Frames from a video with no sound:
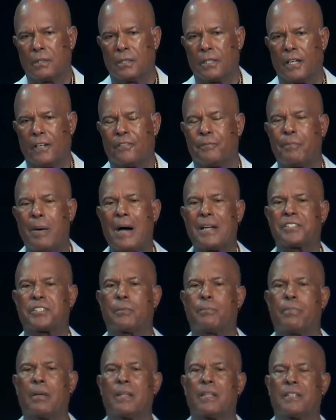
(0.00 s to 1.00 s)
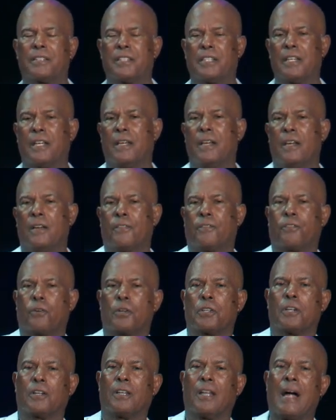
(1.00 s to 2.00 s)
of possibility
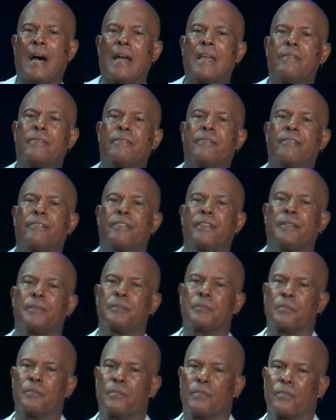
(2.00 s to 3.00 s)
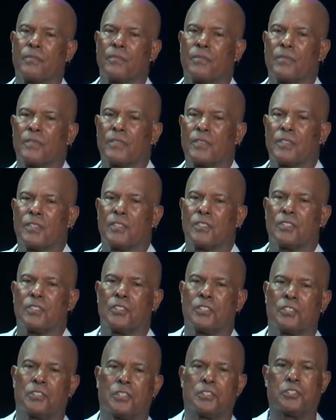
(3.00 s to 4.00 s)
for your life,
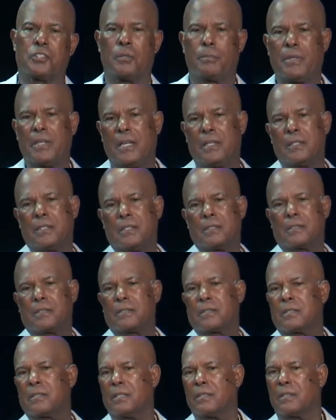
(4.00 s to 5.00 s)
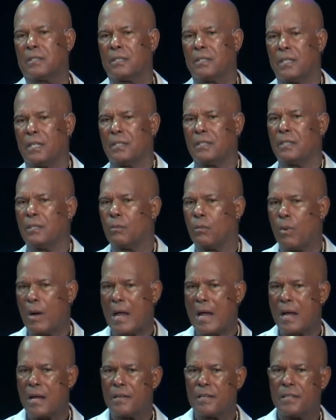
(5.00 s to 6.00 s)
so that you're beginning to sit in an
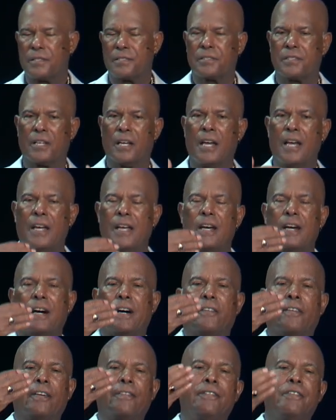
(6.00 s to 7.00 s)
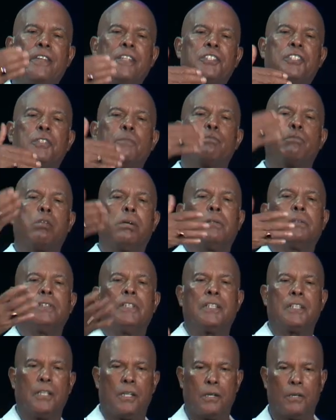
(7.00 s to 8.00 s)
awareness of a vision
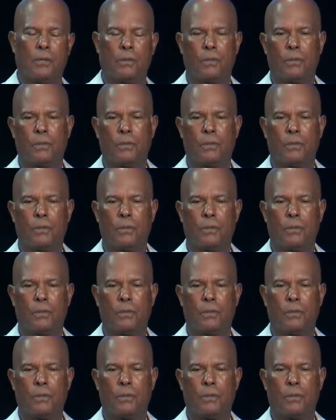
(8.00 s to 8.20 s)
pulling you,